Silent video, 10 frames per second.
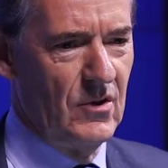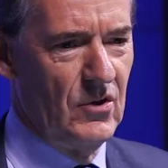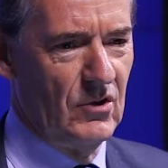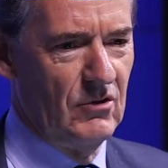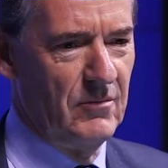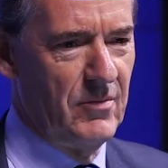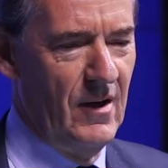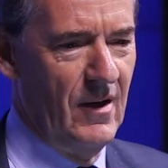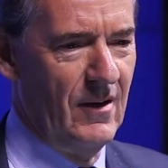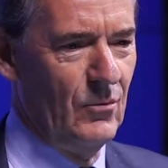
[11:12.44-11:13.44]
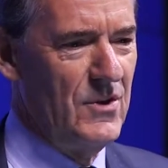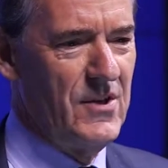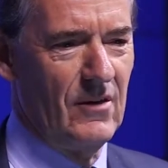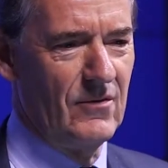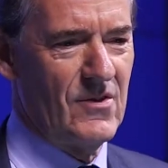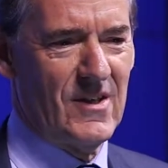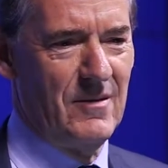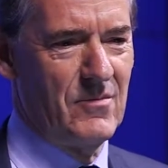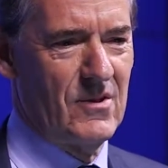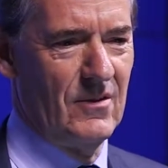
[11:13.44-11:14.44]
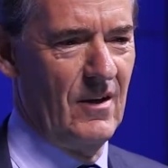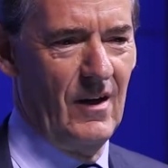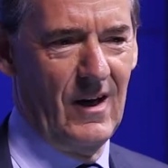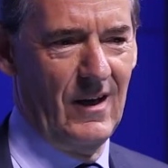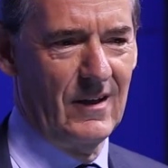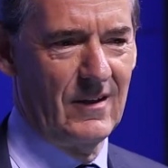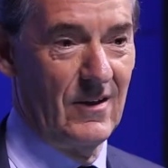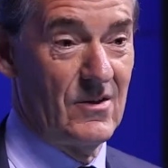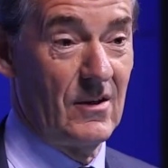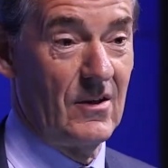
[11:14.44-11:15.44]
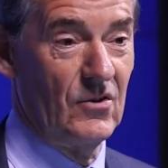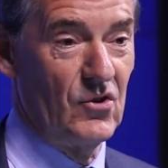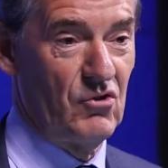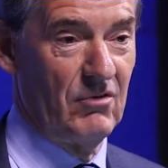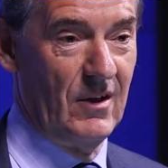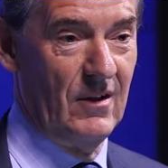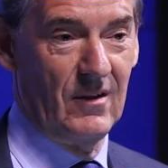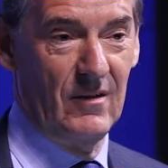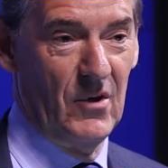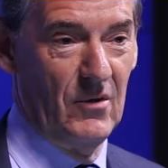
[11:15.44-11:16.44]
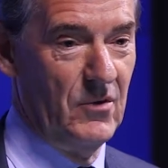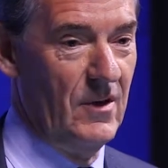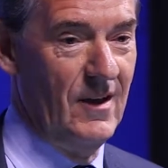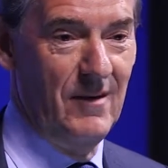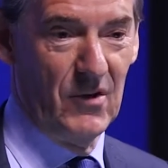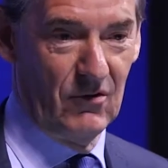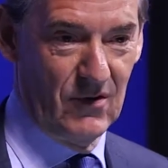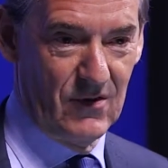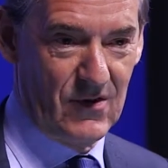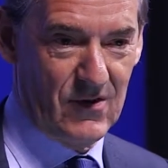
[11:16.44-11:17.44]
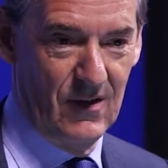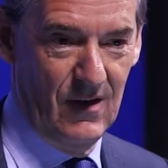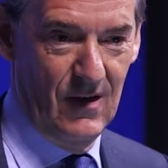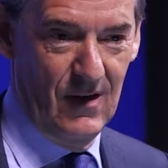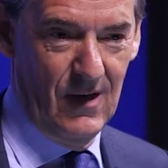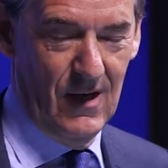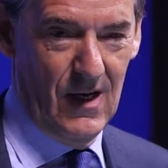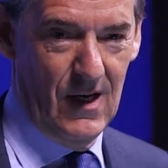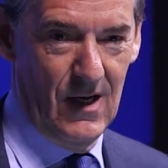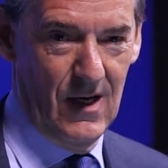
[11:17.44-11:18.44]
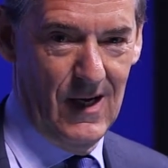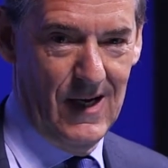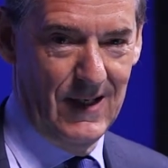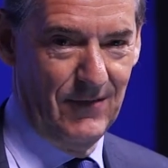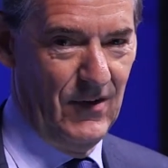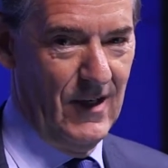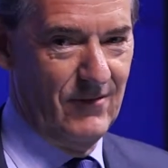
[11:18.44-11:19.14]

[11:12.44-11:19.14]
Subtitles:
in Europe. We don't seem to like, as a country at the moment, immigrants. And if you